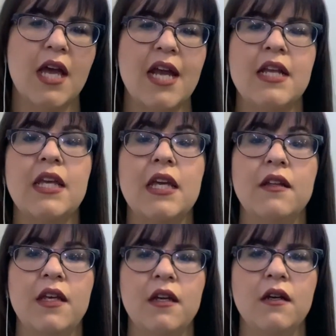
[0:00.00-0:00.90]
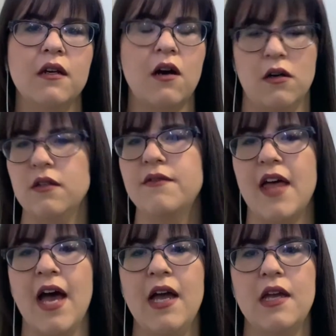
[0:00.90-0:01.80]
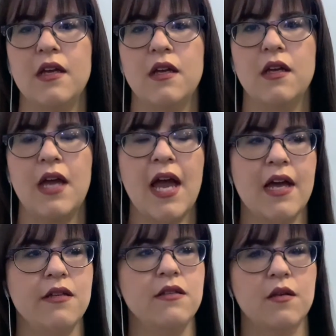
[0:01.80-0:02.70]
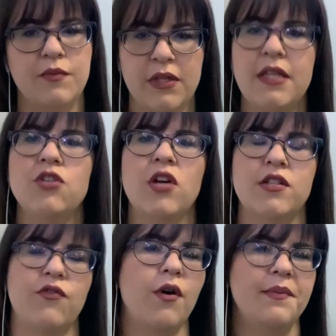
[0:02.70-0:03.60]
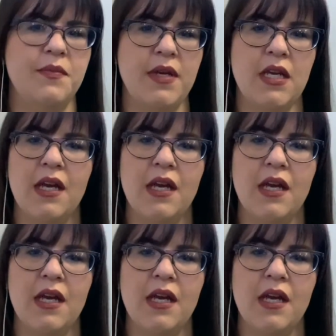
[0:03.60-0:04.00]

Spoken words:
and healing all of that has completely transformed me.